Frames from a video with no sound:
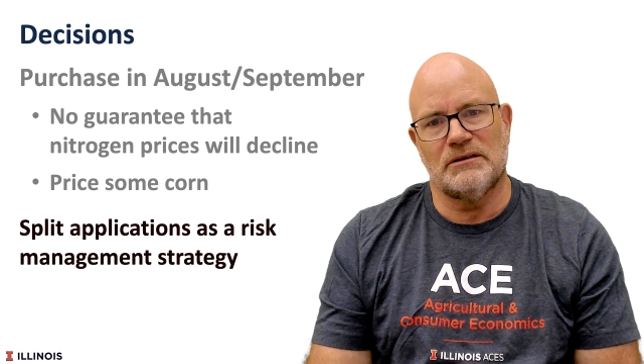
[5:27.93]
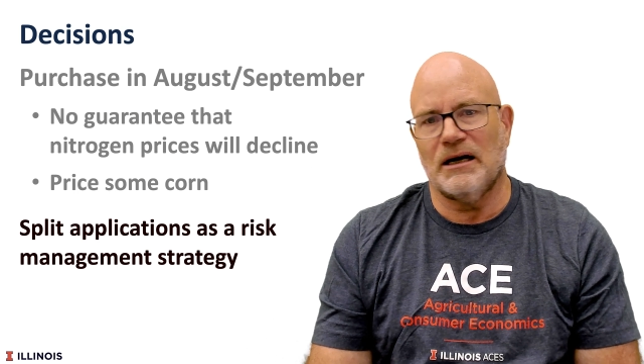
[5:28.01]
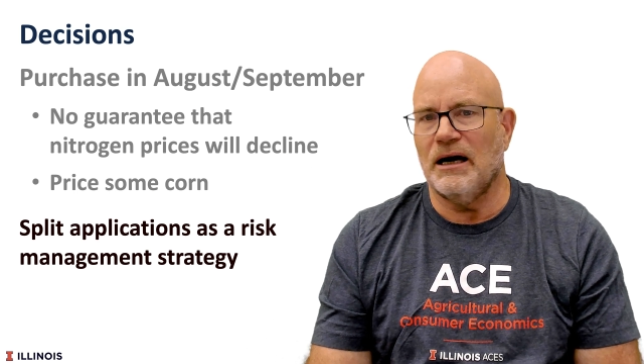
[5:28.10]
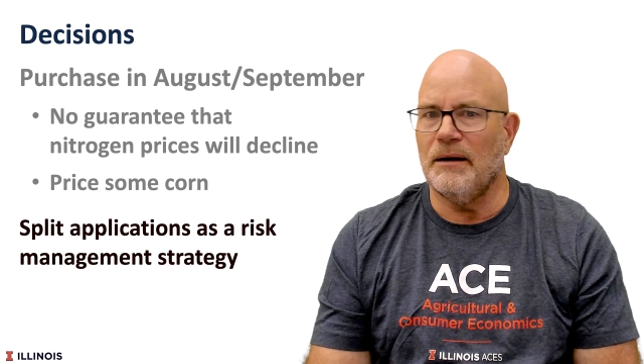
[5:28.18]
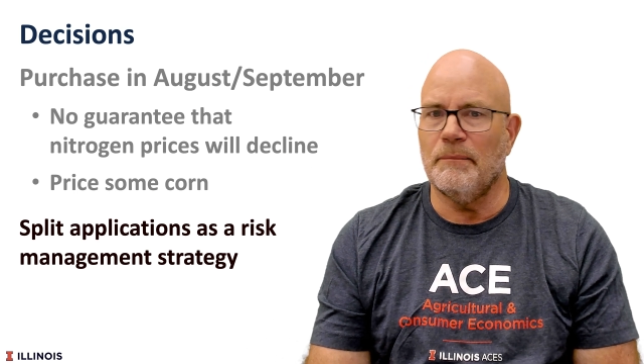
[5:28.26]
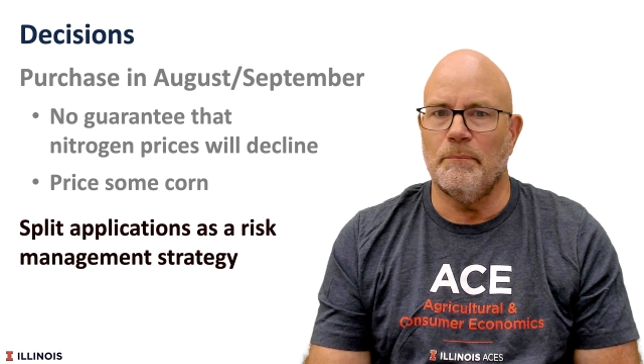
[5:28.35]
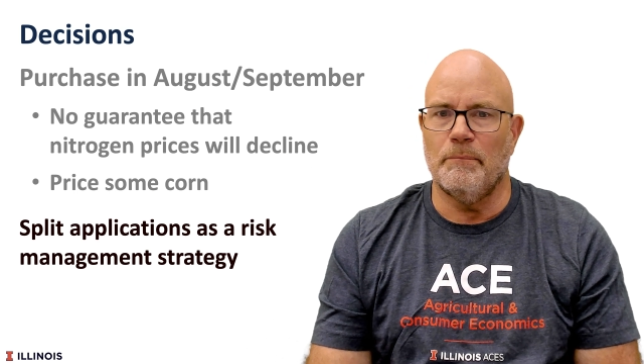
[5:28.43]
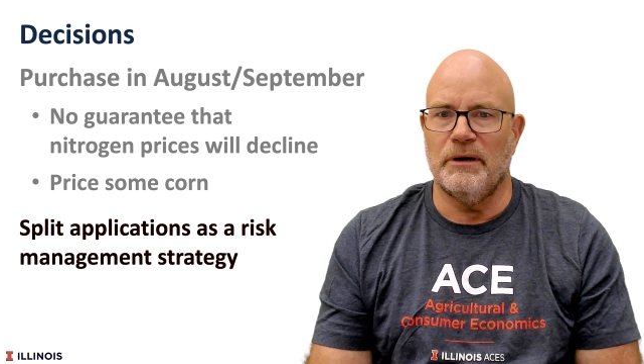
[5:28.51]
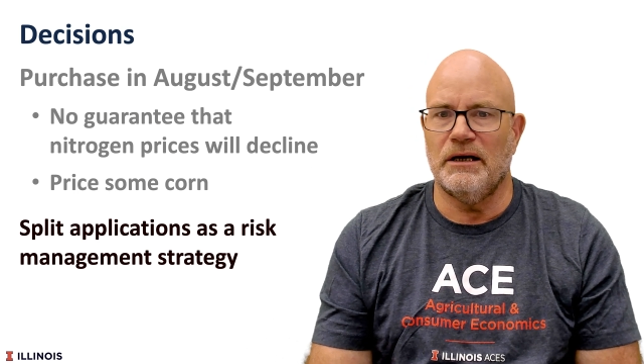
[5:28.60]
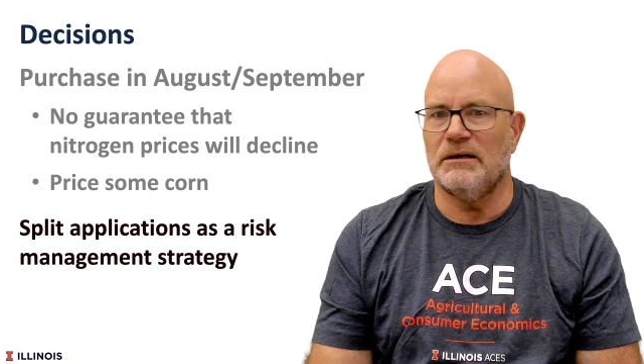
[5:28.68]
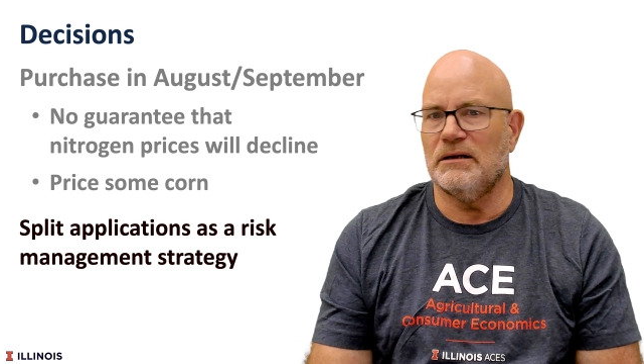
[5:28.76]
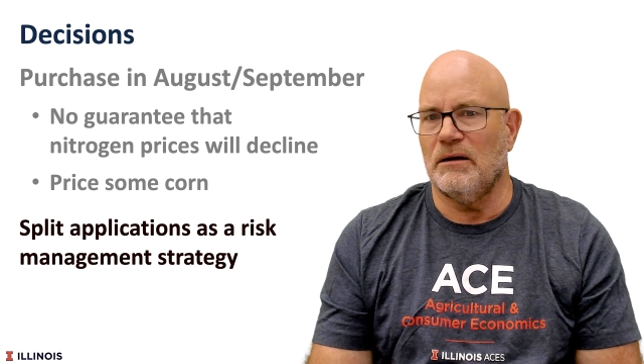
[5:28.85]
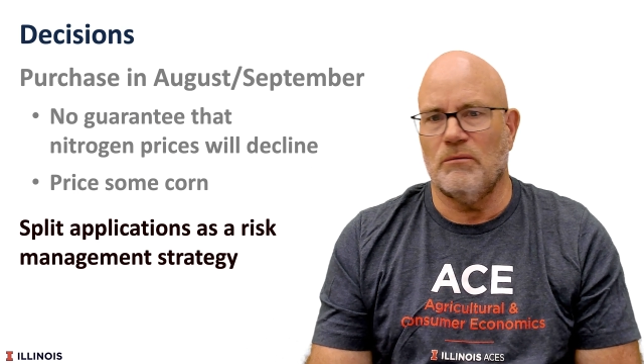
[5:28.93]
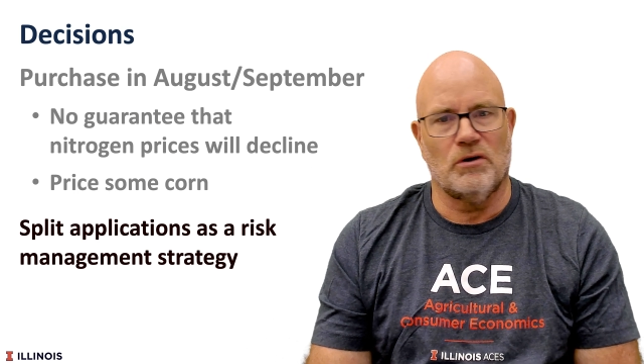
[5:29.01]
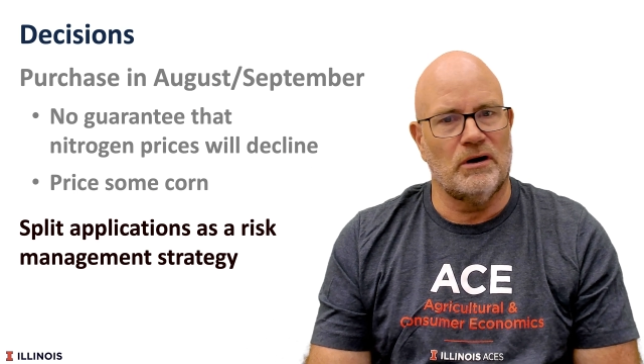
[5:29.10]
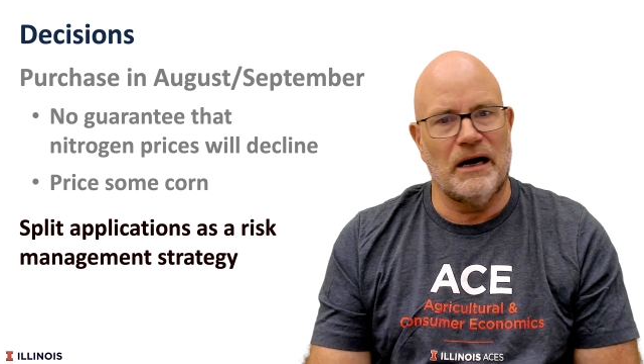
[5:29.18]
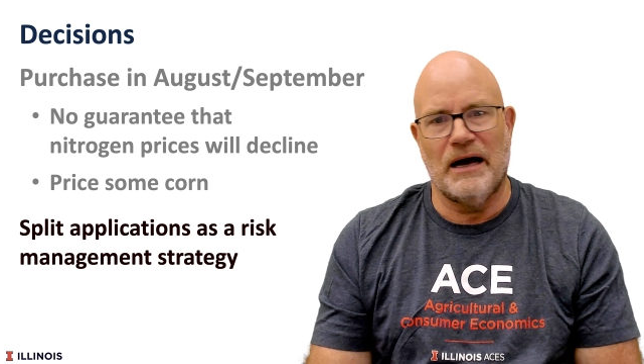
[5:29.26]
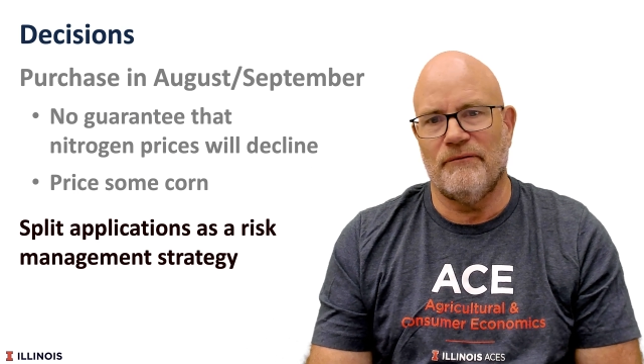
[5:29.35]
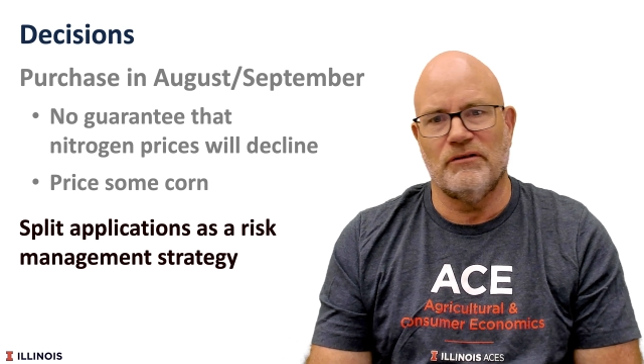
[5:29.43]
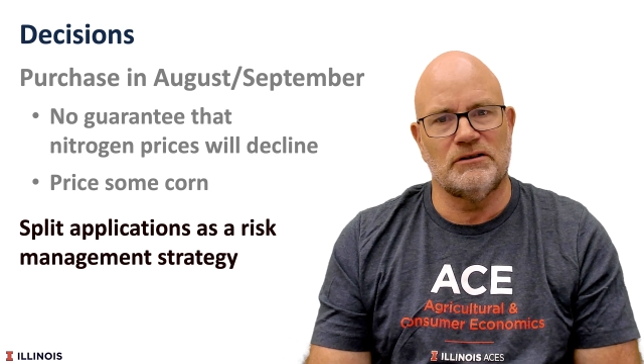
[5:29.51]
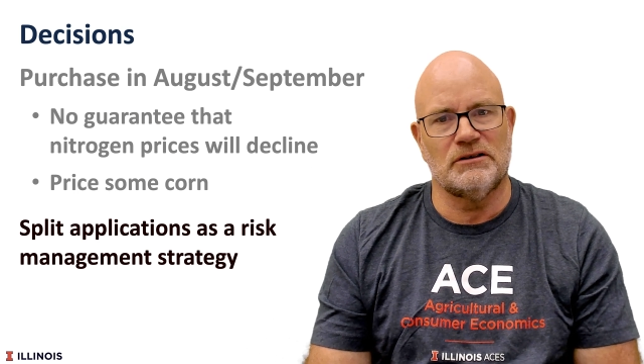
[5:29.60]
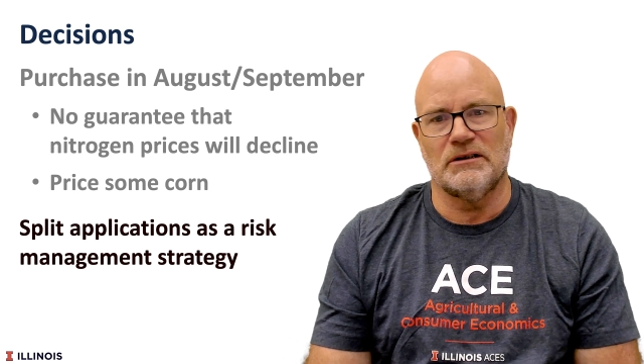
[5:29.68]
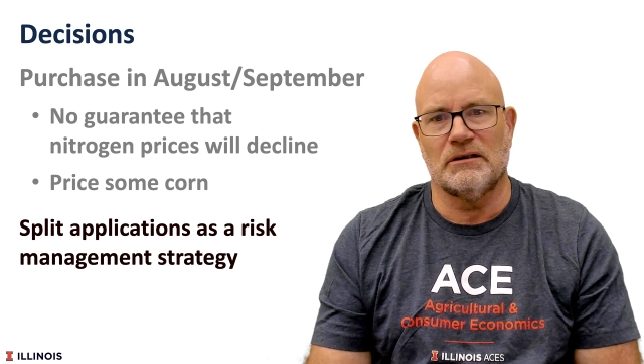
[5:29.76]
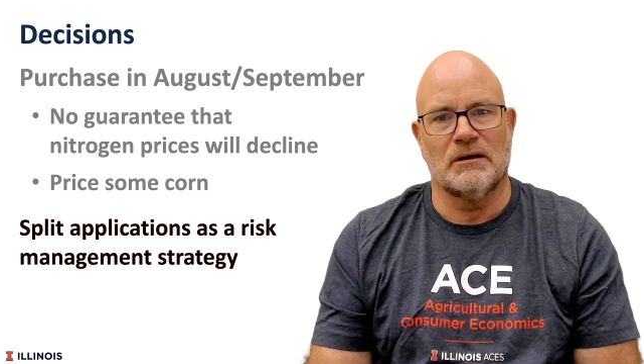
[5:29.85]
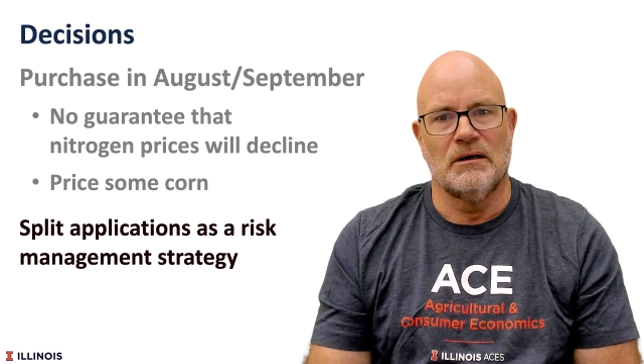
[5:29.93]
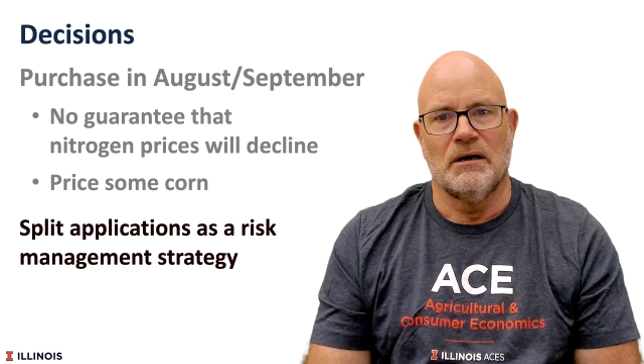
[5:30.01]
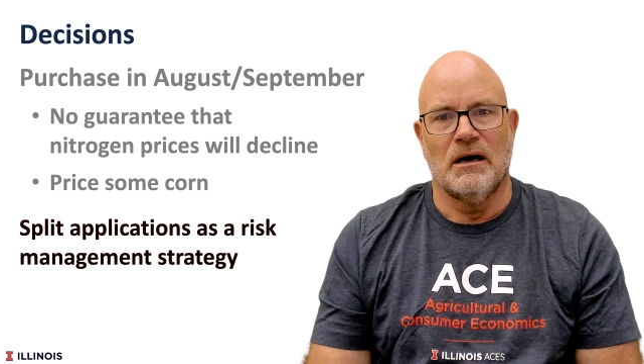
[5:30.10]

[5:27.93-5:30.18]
time mean that we're averaging